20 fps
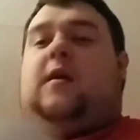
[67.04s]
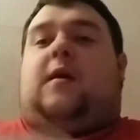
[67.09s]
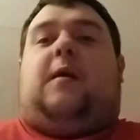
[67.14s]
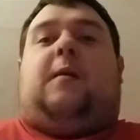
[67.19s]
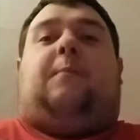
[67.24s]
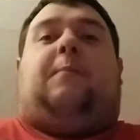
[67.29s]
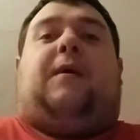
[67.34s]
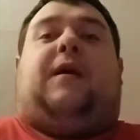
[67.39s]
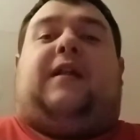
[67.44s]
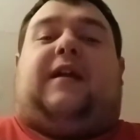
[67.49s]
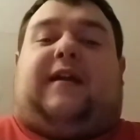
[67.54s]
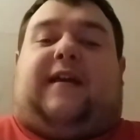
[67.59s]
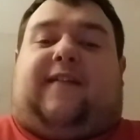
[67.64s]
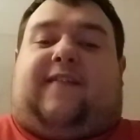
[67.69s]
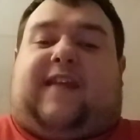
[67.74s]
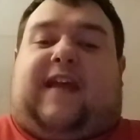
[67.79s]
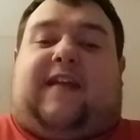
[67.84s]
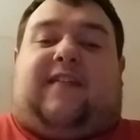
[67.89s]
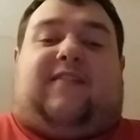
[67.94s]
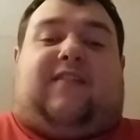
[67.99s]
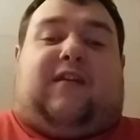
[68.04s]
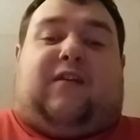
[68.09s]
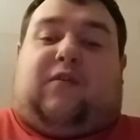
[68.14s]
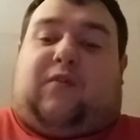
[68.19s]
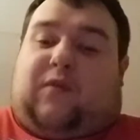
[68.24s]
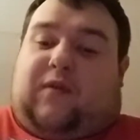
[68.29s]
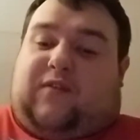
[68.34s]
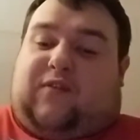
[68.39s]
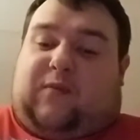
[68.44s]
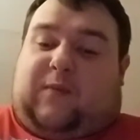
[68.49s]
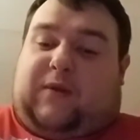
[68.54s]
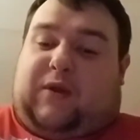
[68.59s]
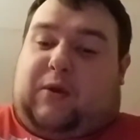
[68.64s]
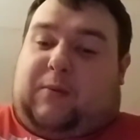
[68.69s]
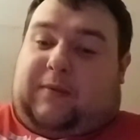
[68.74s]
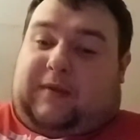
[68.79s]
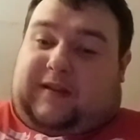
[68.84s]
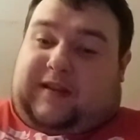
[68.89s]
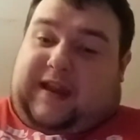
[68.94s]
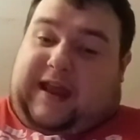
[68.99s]
But like I said, there was going to be
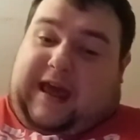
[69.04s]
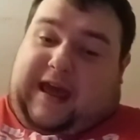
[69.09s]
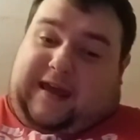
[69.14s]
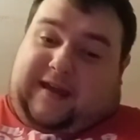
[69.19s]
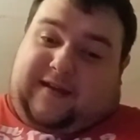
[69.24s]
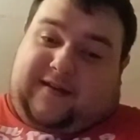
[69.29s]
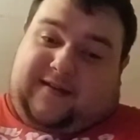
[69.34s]
open today.